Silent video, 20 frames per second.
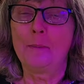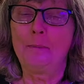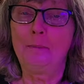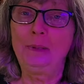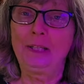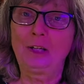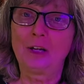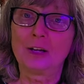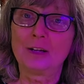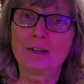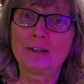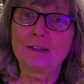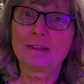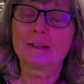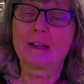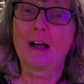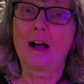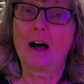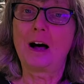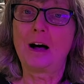Because
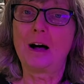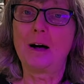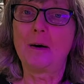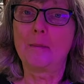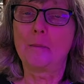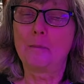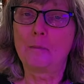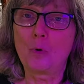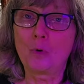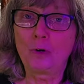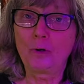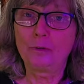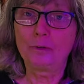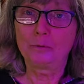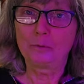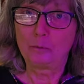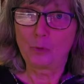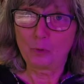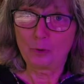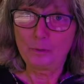more,
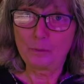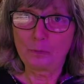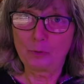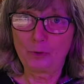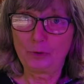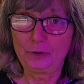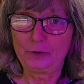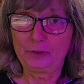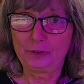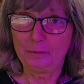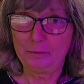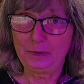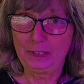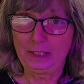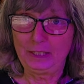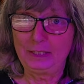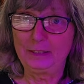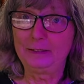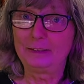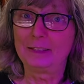more important to
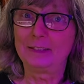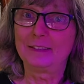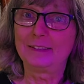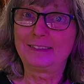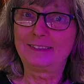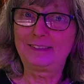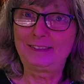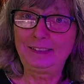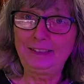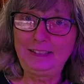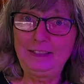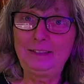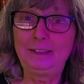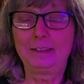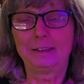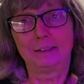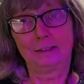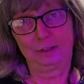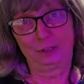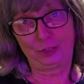me than a
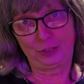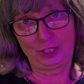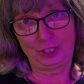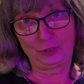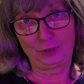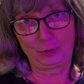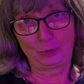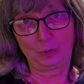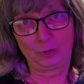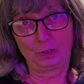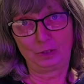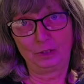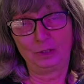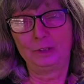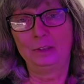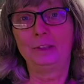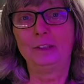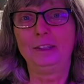seed schedule